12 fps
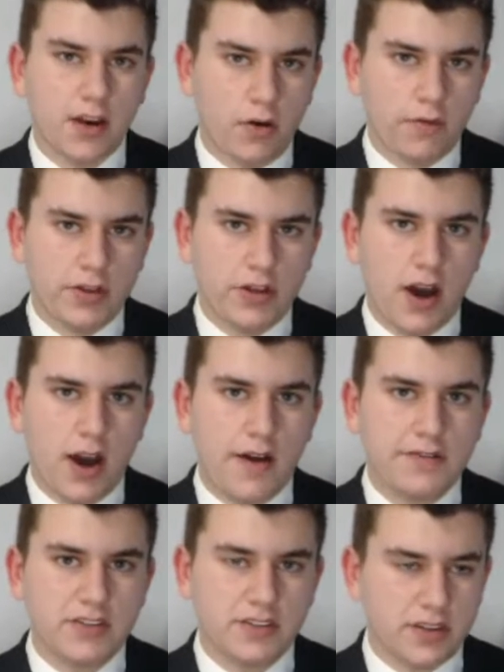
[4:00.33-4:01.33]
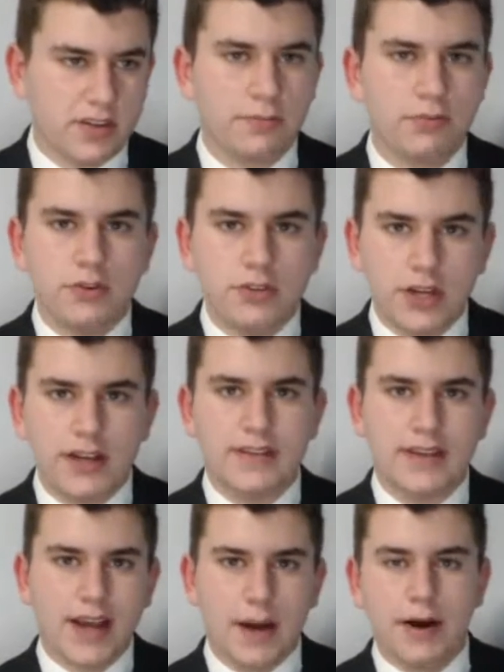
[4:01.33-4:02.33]
over the offseason. And the Blue Jays,
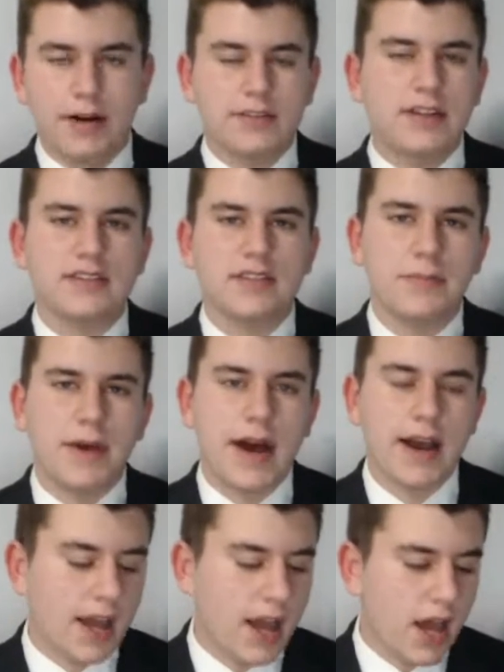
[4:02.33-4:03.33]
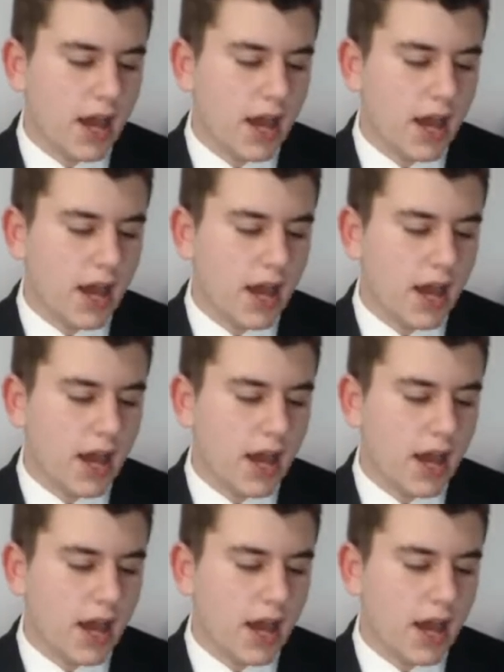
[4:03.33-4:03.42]
they got Bautista back.